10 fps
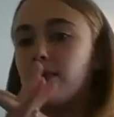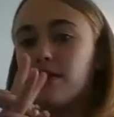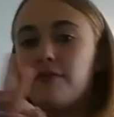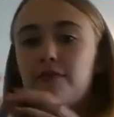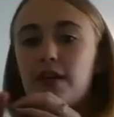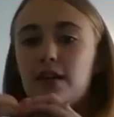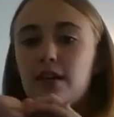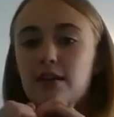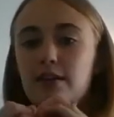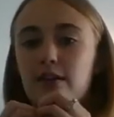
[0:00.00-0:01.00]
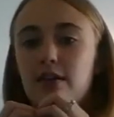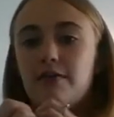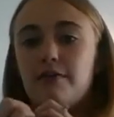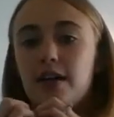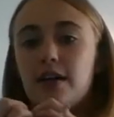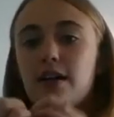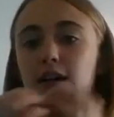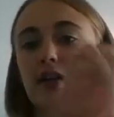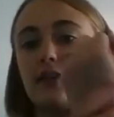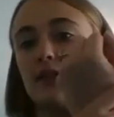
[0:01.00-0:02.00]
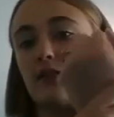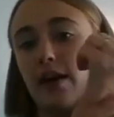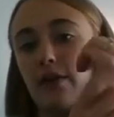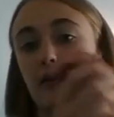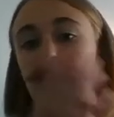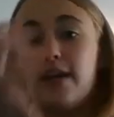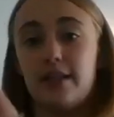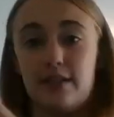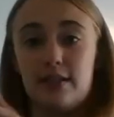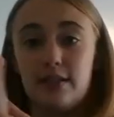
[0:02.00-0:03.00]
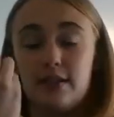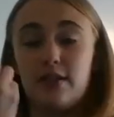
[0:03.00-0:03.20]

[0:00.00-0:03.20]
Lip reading: our fingers, under our fingernails, and around our wrists.